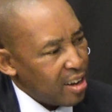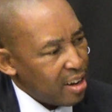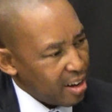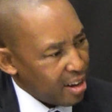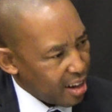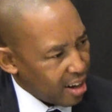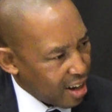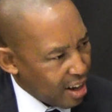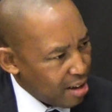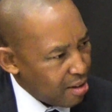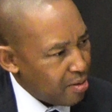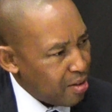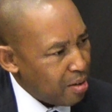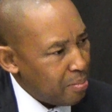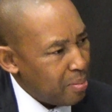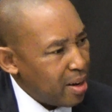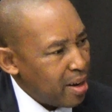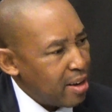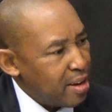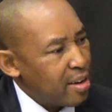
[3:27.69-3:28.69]
the
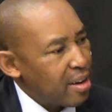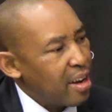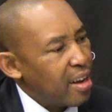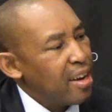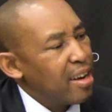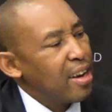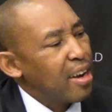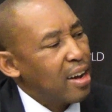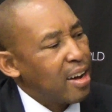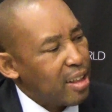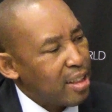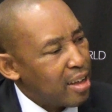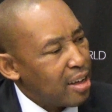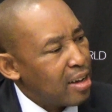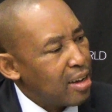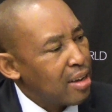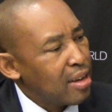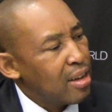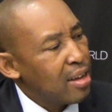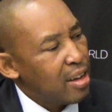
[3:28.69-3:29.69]
government, and
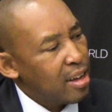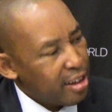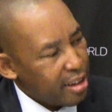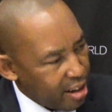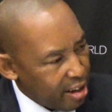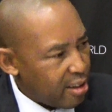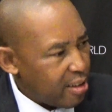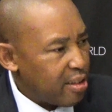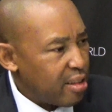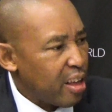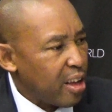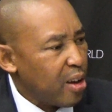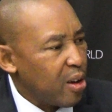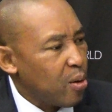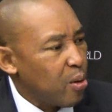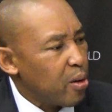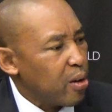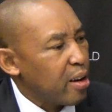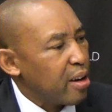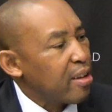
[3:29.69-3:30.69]
other key
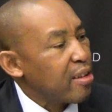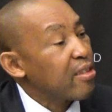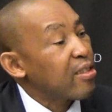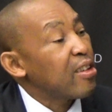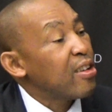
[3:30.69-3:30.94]
stakeholders,